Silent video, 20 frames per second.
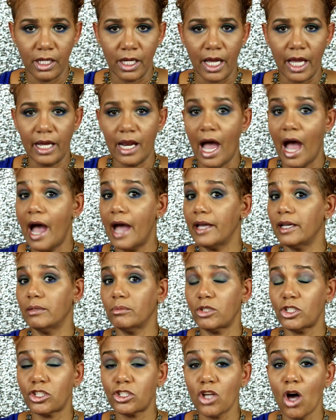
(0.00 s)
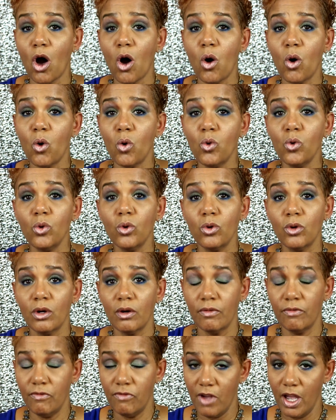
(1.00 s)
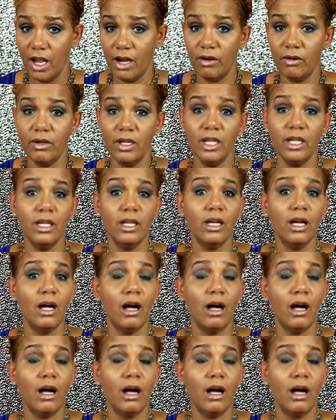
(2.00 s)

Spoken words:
and I am so very